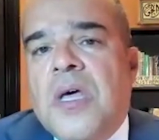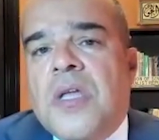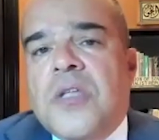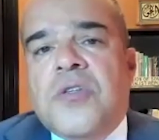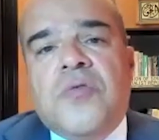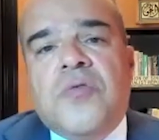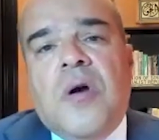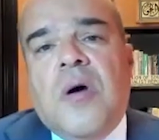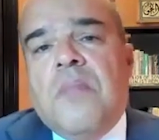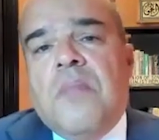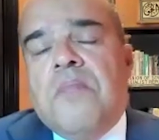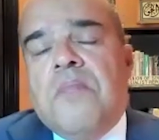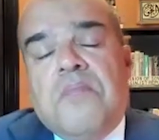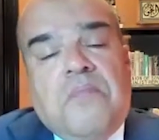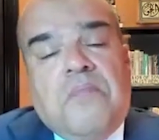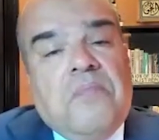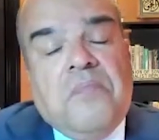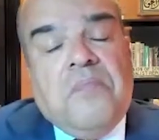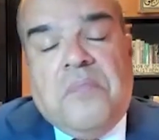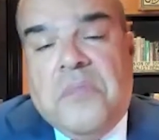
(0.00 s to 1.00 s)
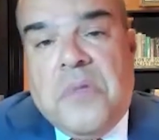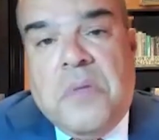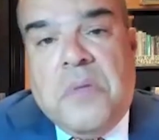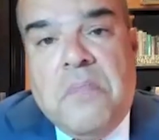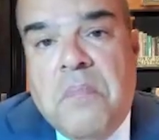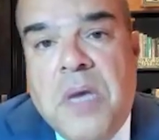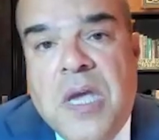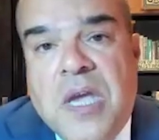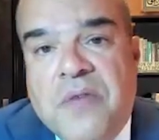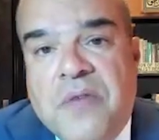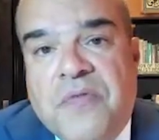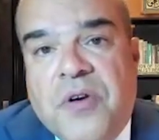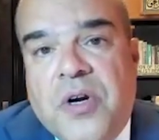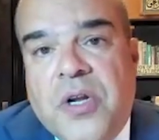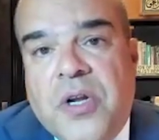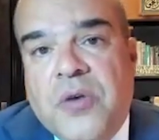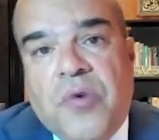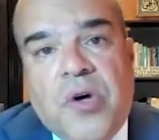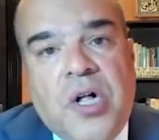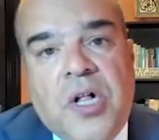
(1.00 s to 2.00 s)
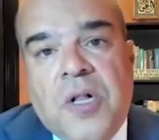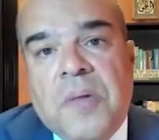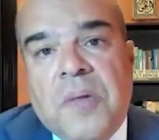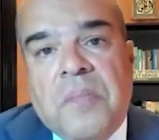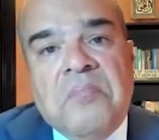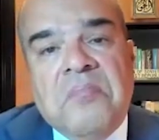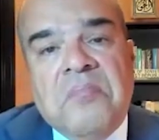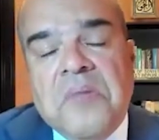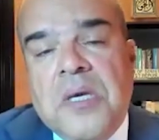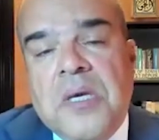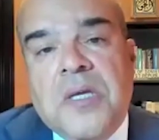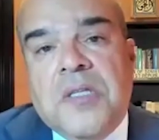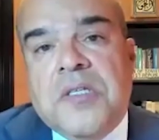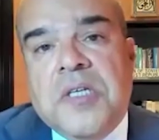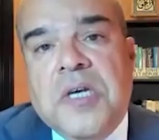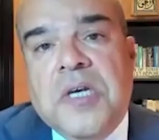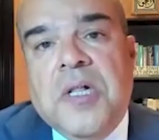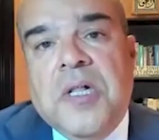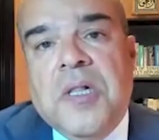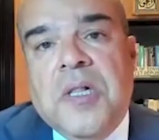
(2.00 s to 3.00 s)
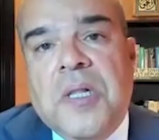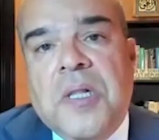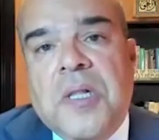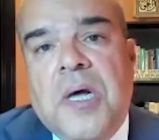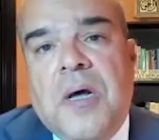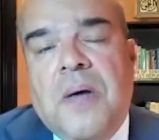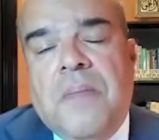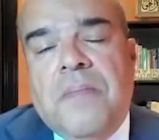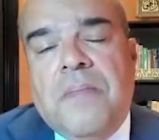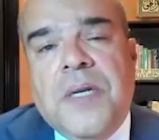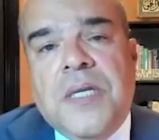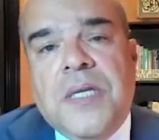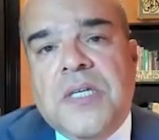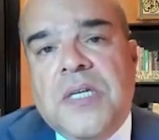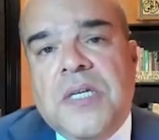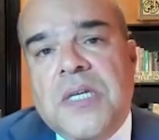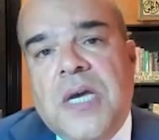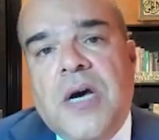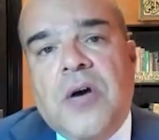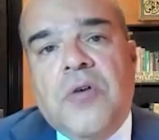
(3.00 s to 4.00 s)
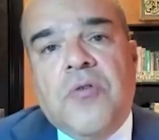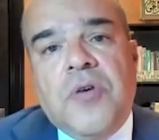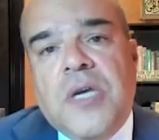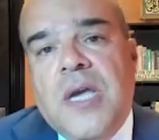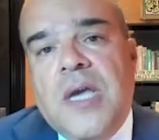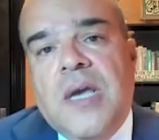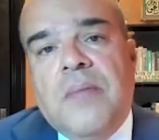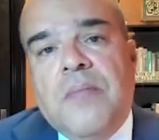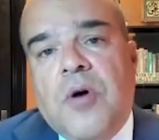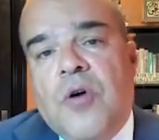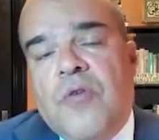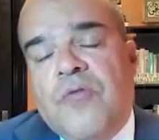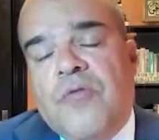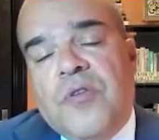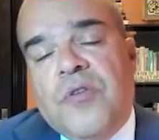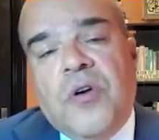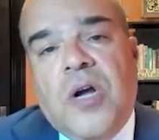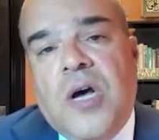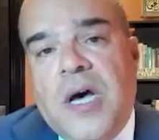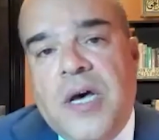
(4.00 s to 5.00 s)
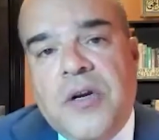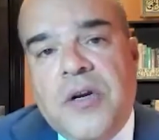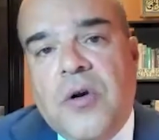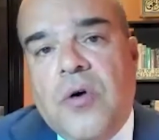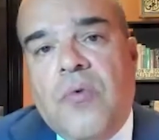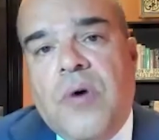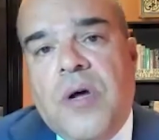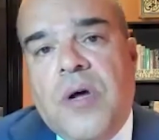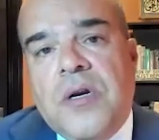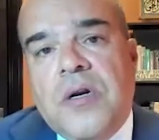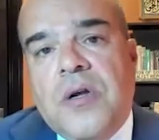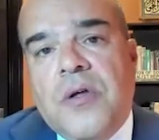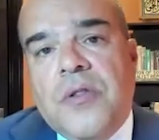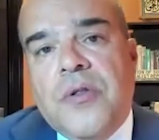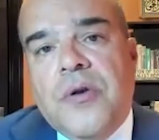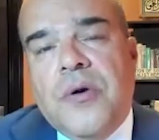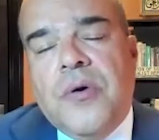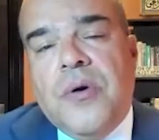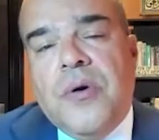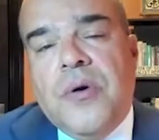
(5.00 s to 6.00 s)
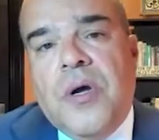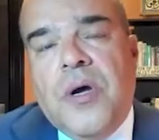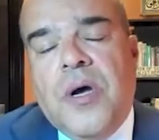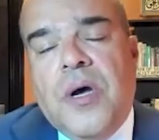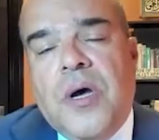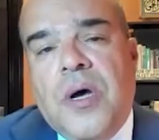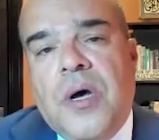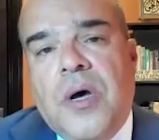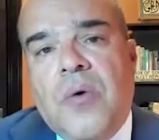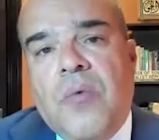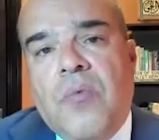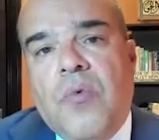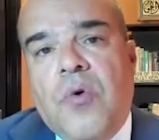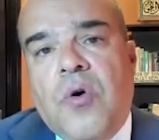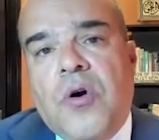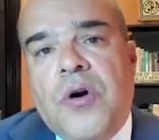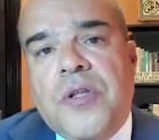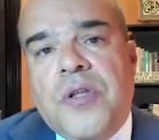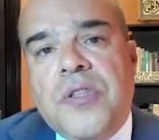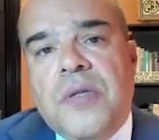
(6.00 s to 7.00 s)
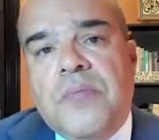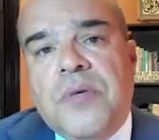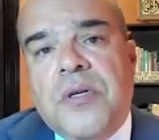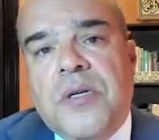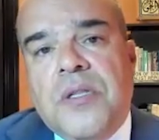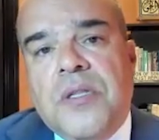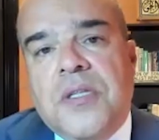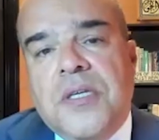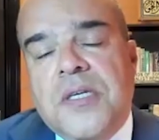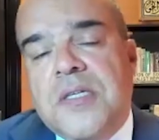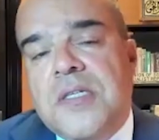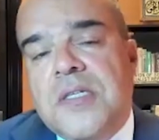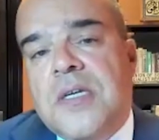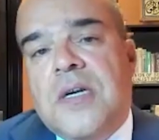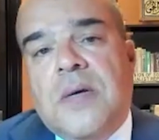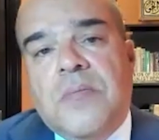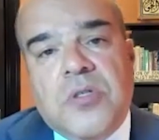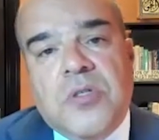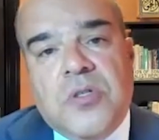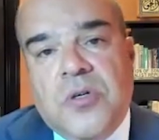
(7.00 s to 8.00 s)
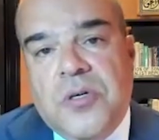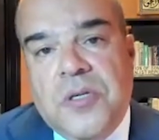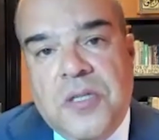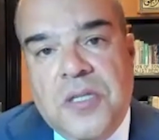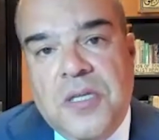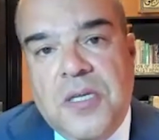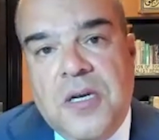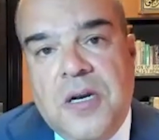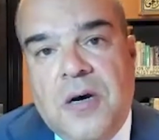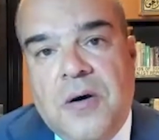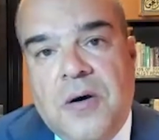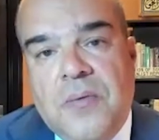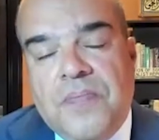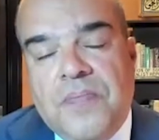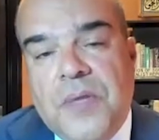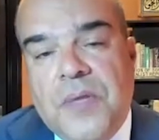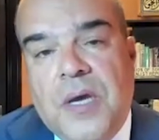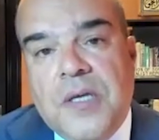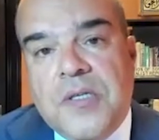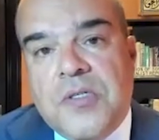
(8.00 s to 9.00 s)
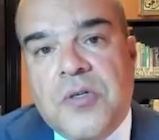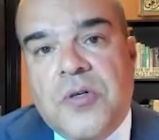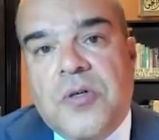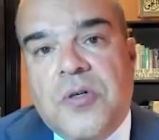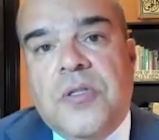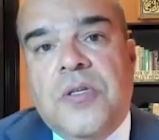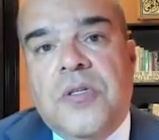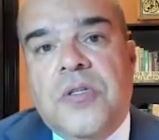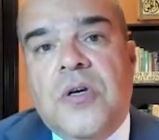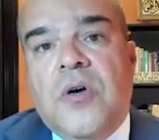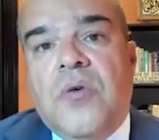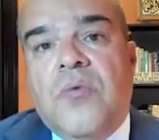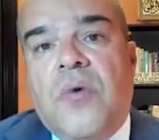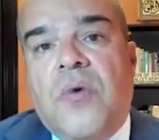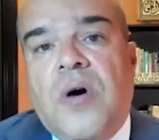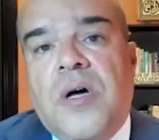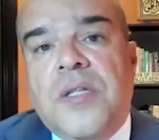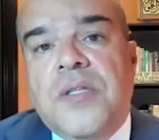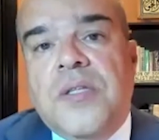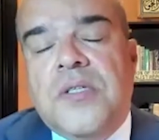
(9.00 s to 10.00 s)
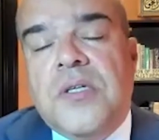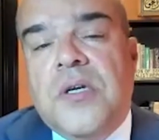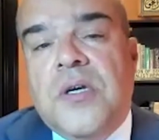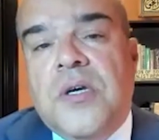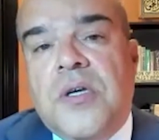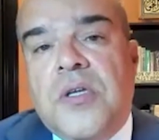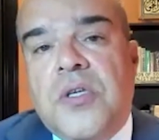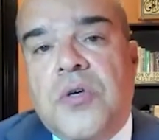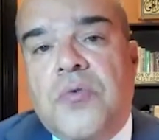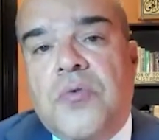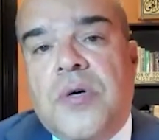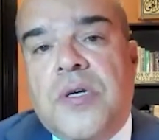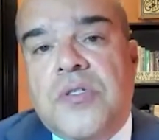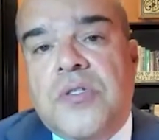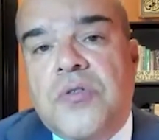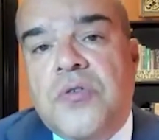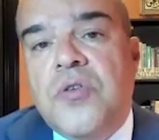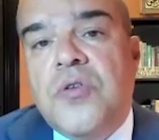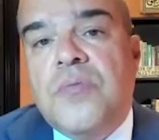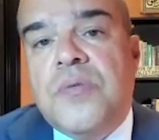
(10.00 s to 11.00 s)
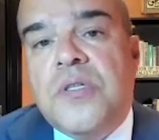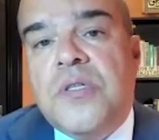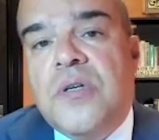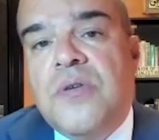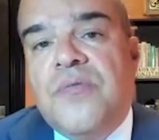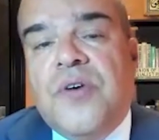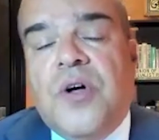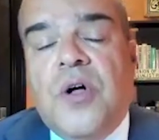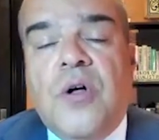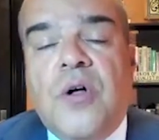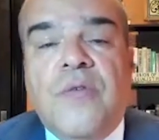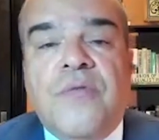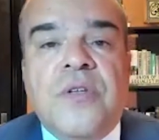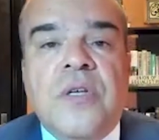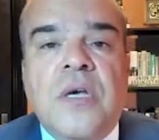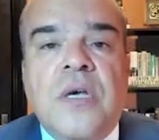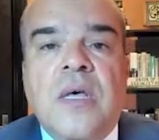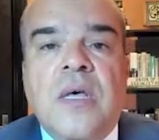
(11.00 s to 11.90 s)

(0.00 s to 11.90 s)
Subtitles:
Trump may very well tell Netanyahu, game over. I don't want another war in the Middle East, and I certainly don't want U.S. troops involved.